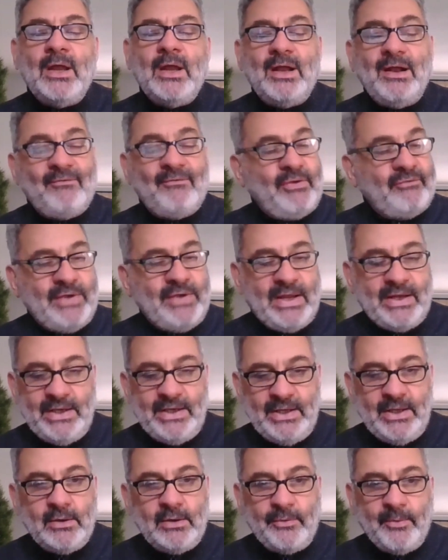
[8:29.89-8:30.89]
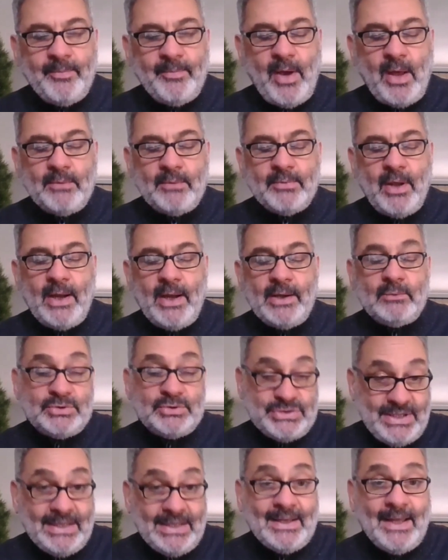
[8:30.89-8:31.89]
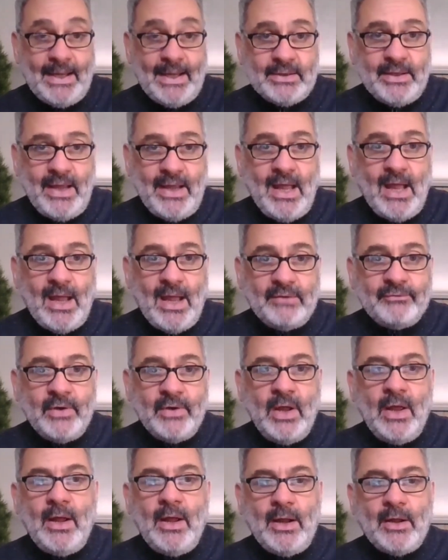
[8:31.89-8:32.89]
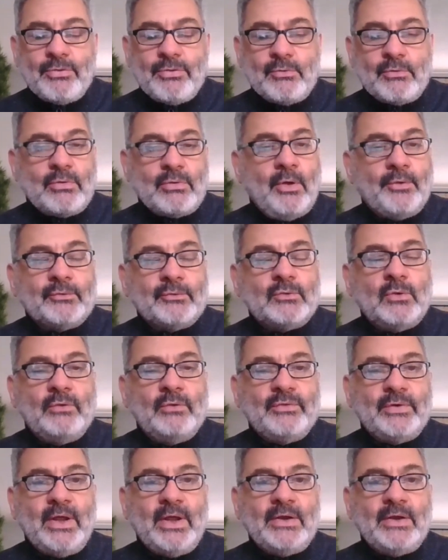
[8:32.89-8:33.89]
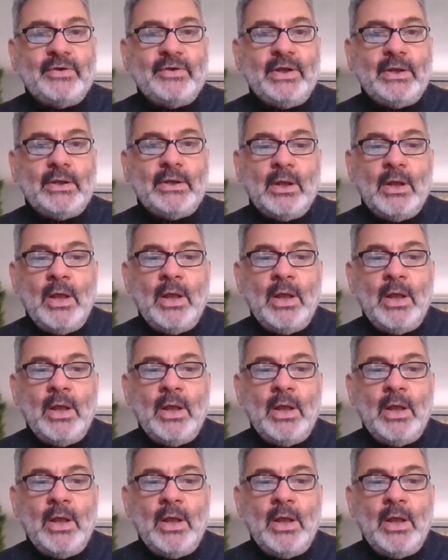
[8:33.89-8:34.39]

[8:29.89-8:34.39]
if they've taken a hit on the bottom line, which they likely have as a result of COVID-19.